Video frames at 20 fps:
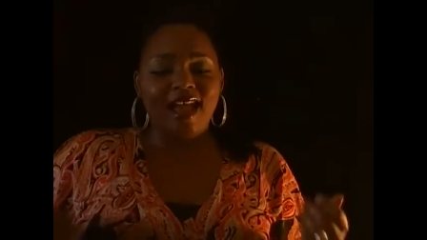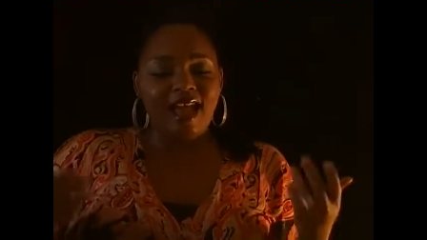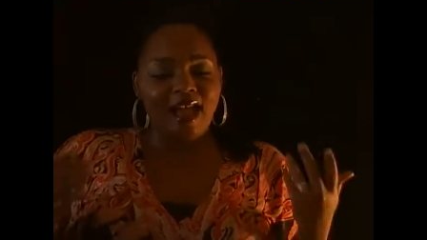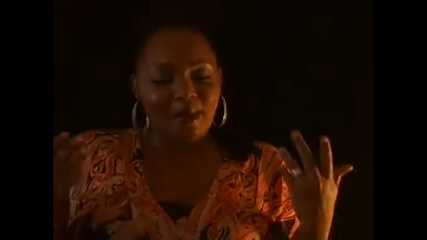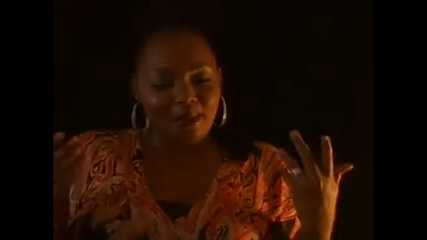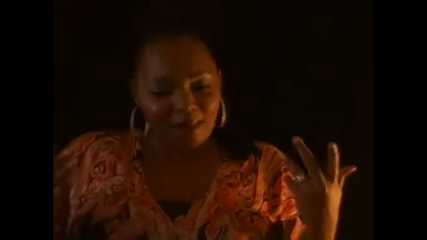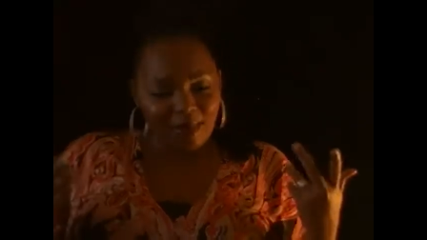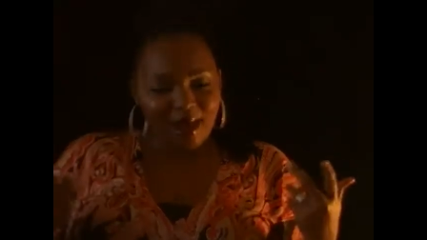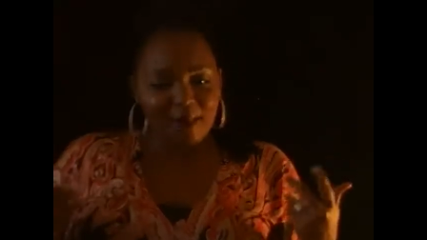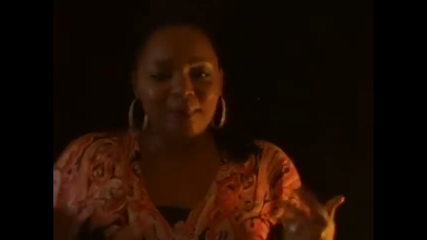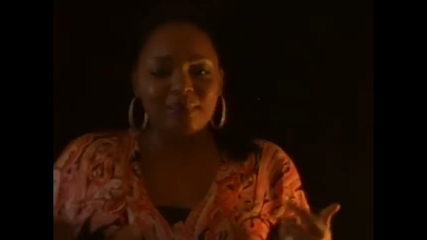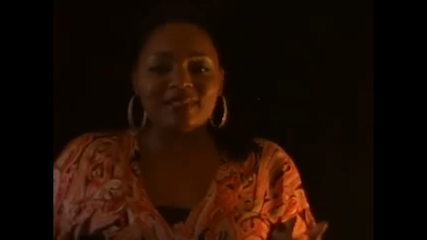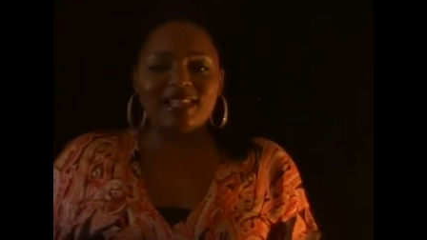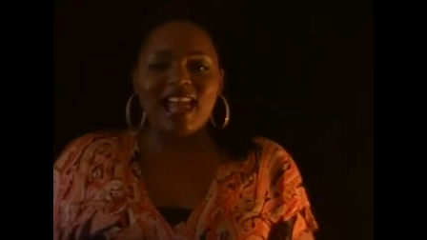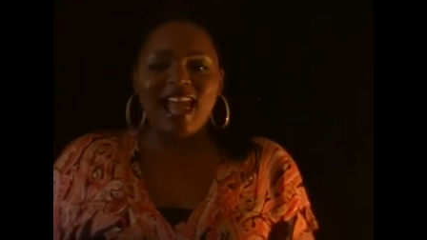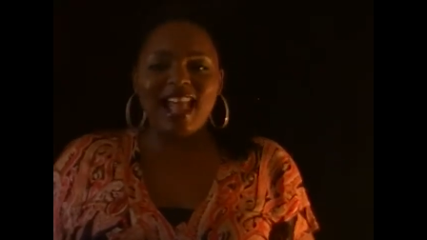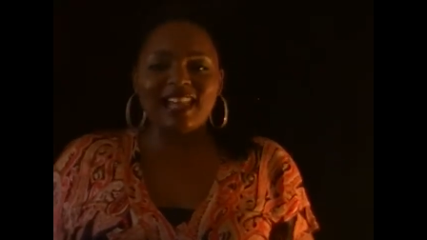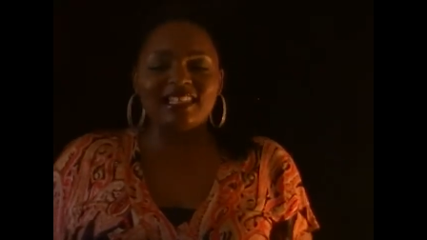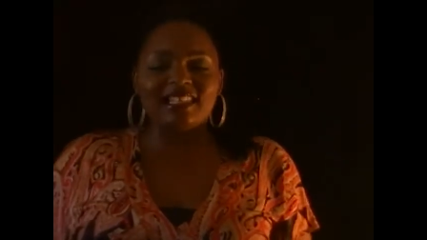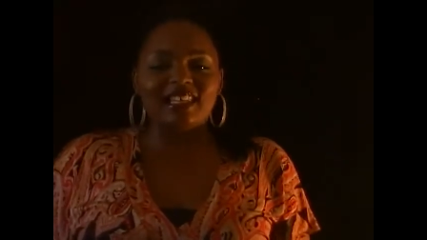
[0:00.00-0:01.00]
And my
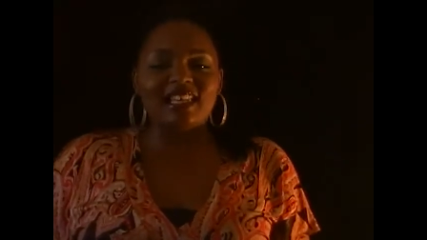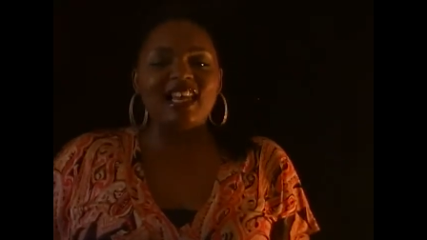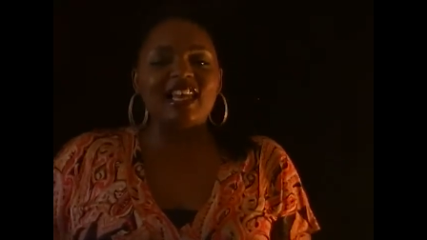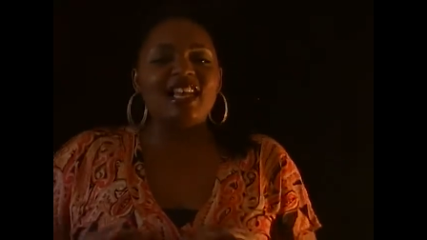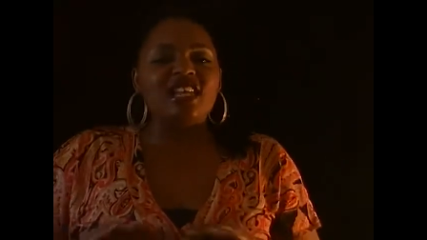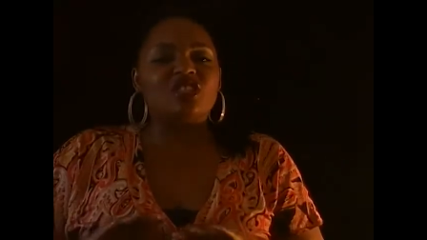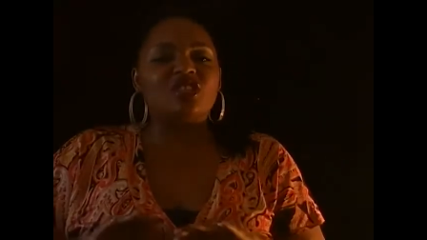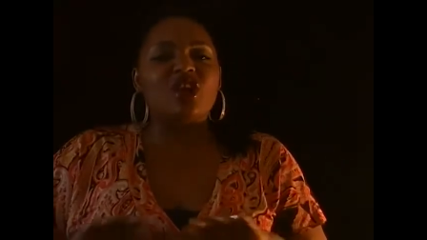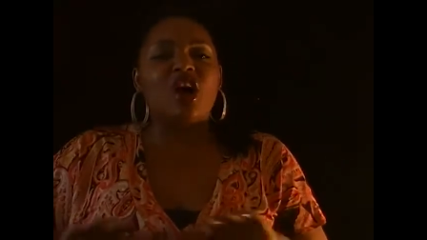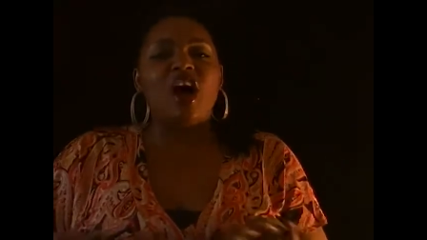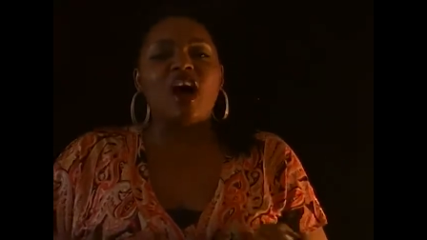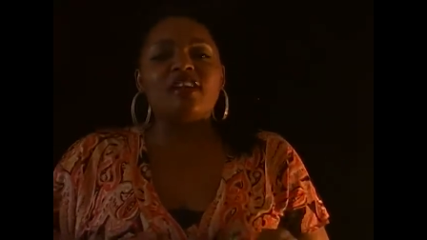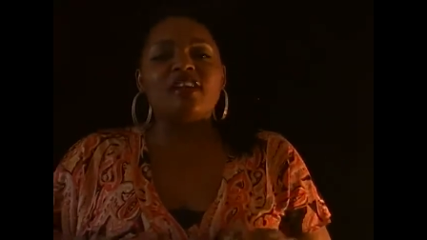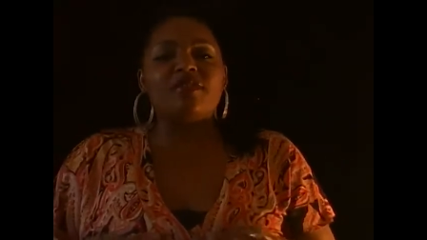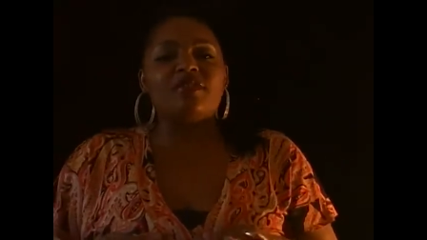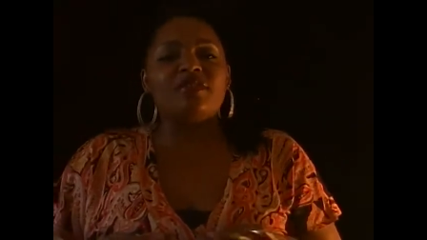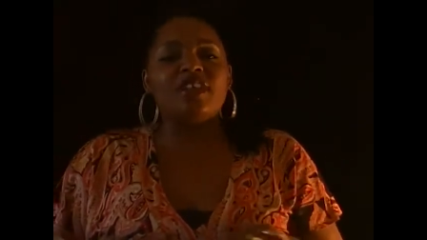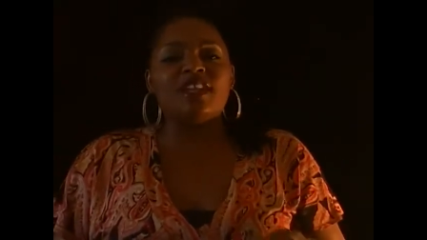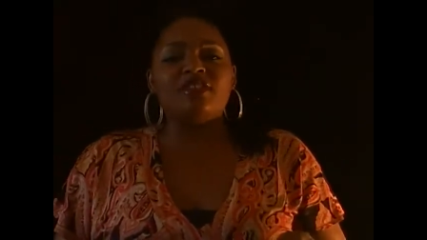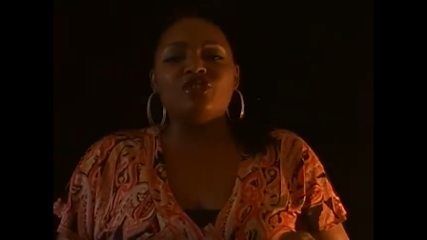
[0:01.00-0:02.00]
black is
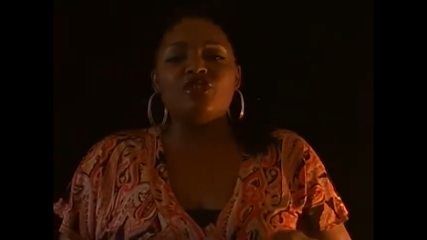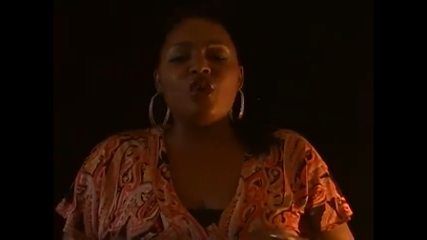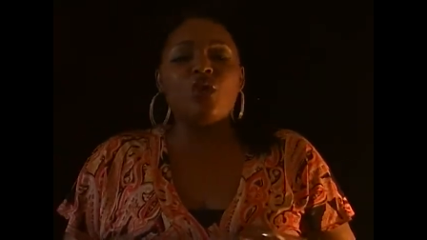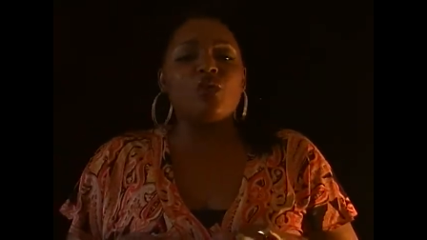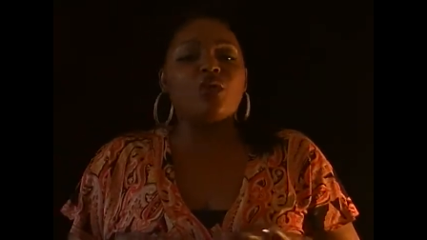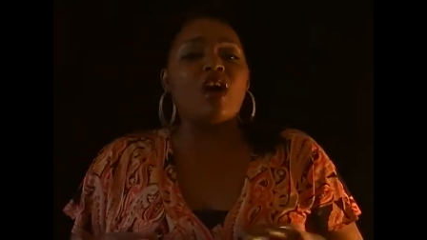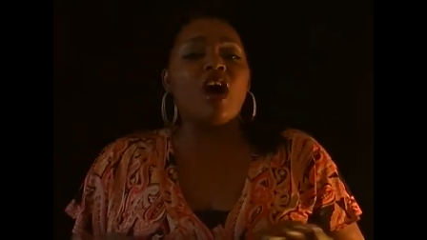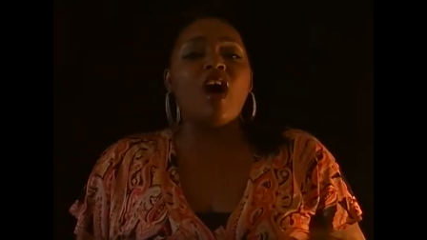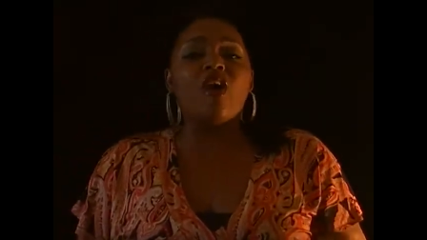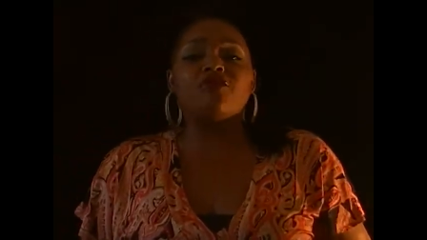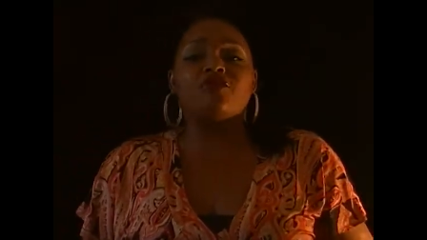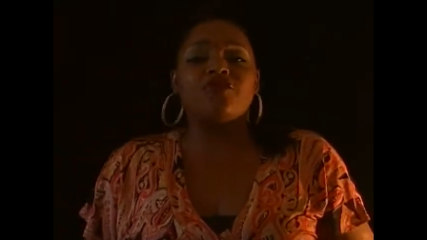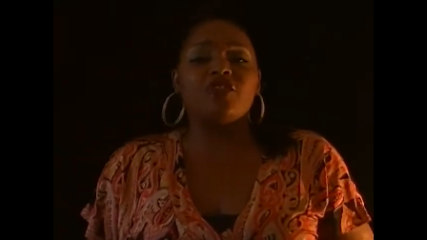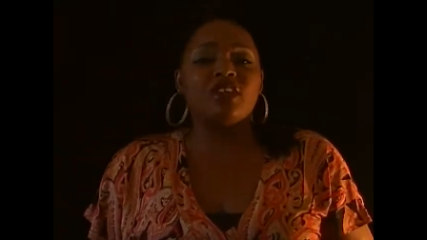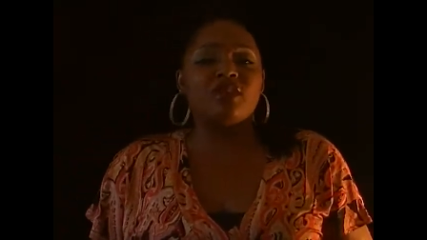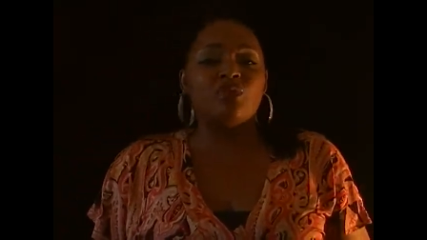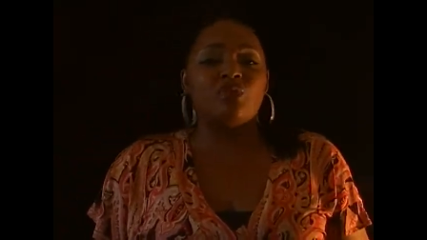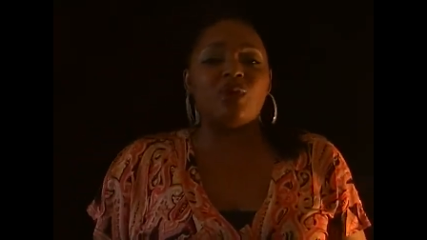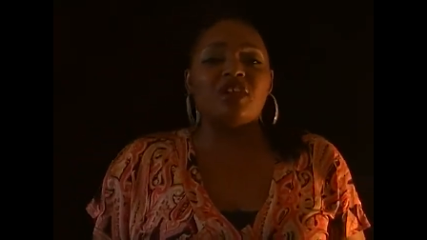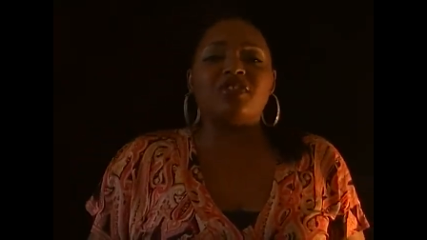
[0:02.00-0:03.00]
harder than your
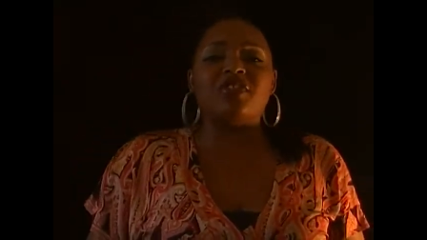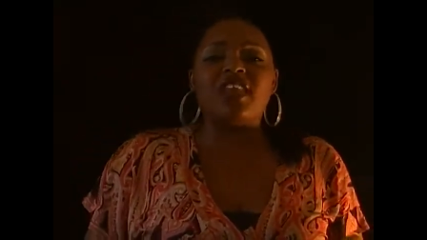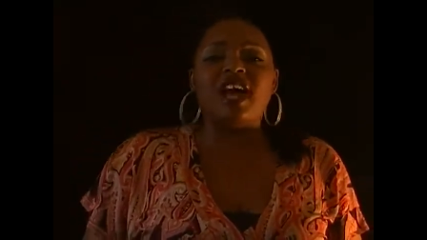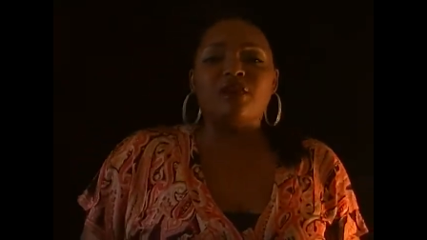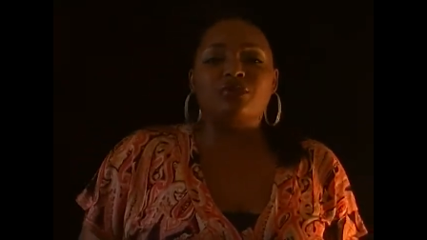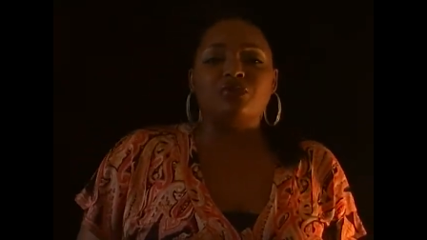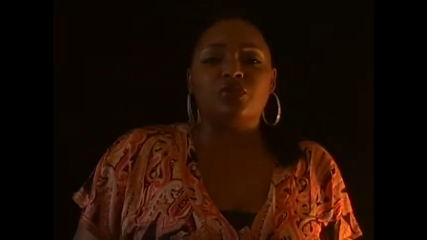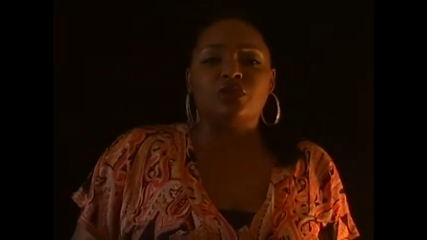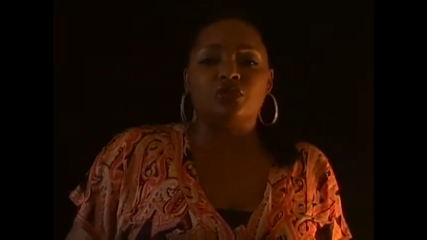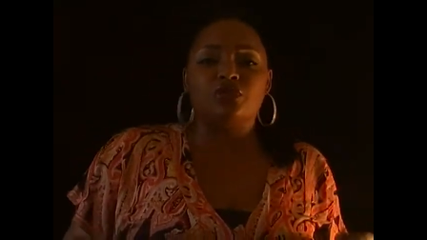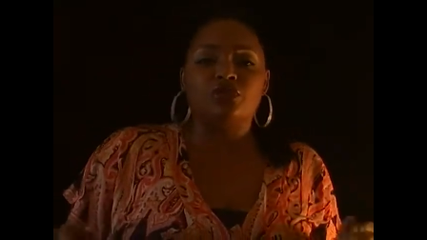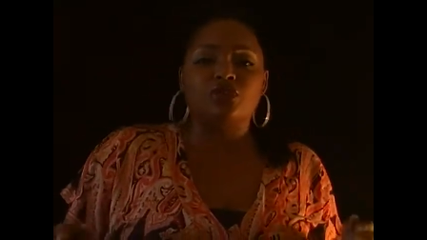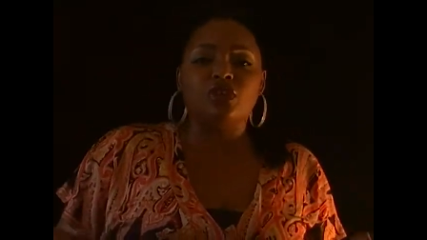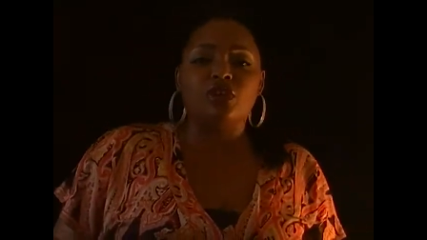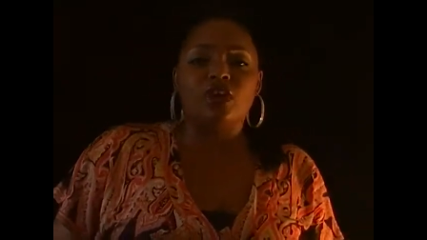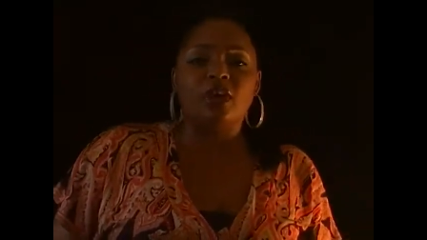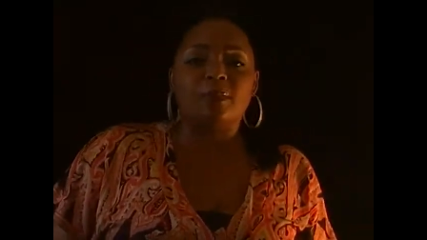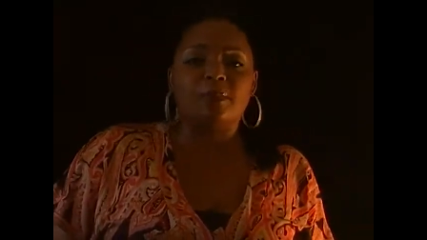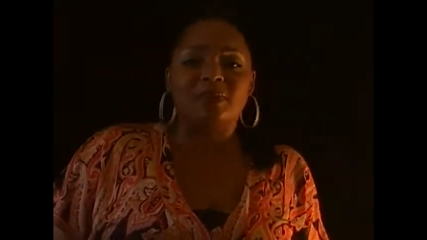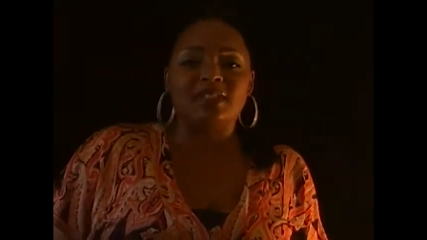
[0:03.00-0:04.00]
coffee without the
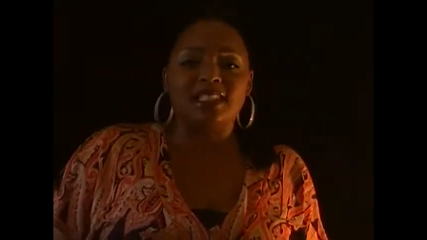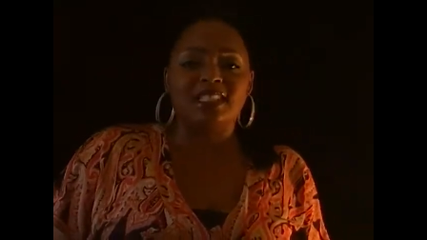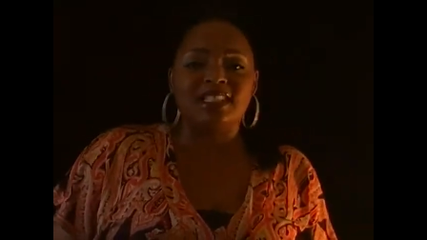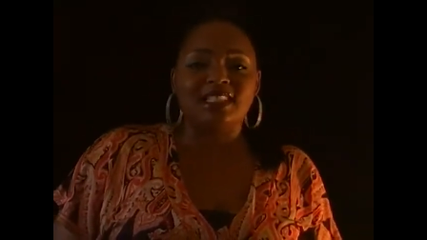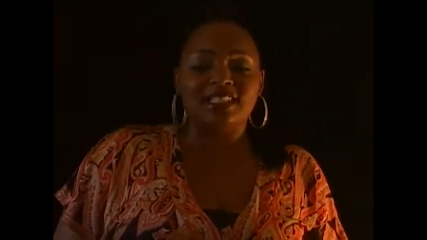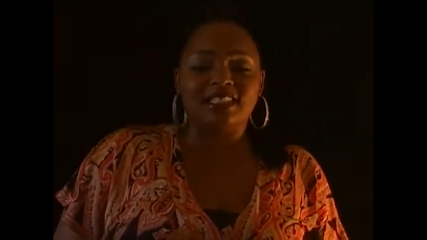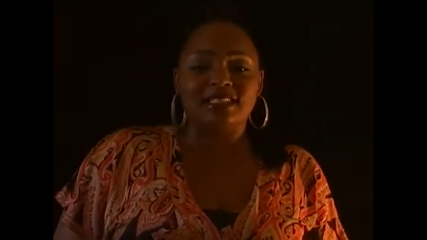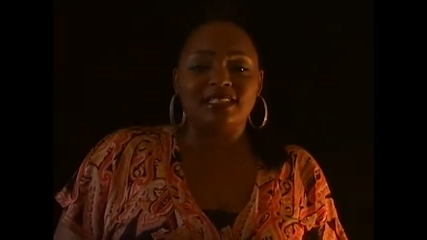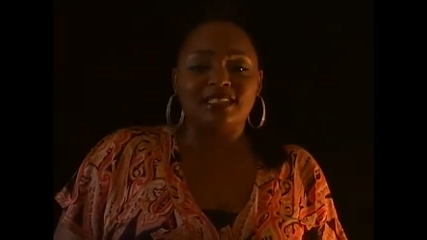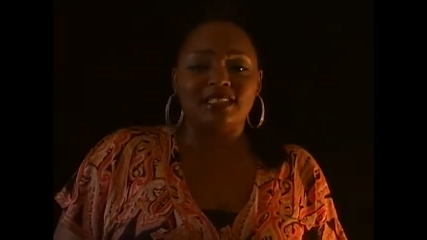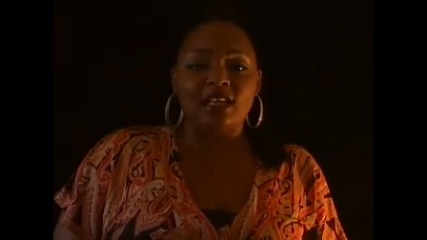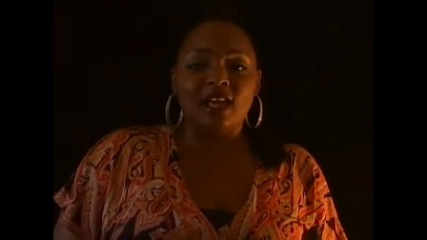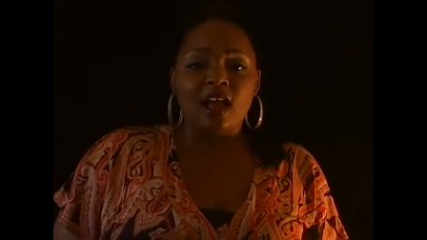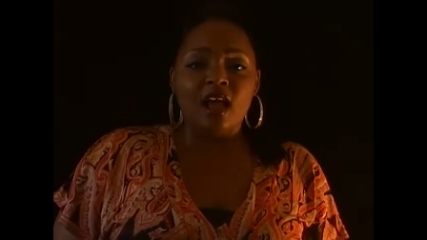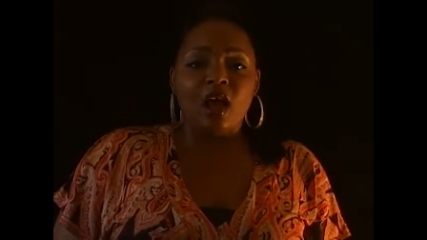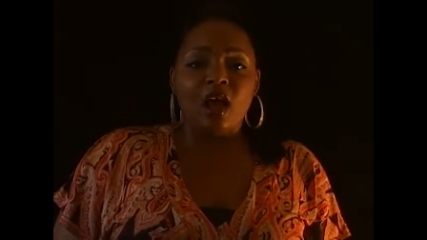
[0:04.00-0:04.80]
sugar, please.